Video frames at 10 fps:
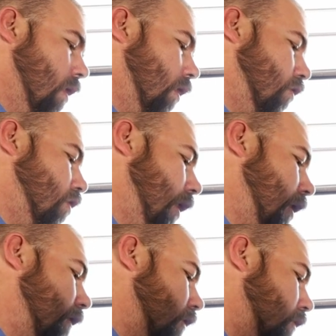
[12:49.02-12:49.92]
and
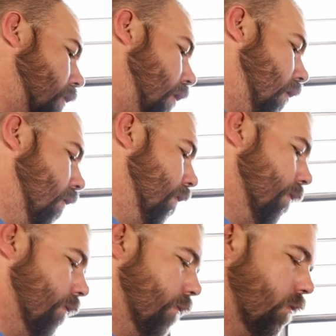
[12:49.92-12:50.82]
check it real quick.
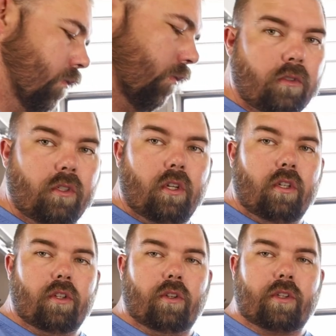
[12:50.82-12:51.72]

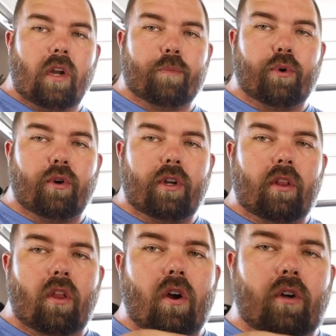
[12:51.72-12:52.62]
So it's got a
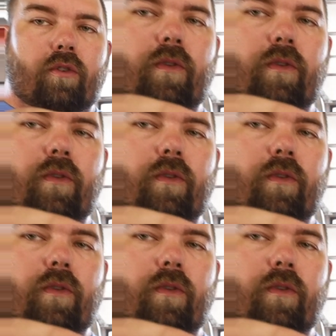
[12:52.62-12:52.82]
pretty large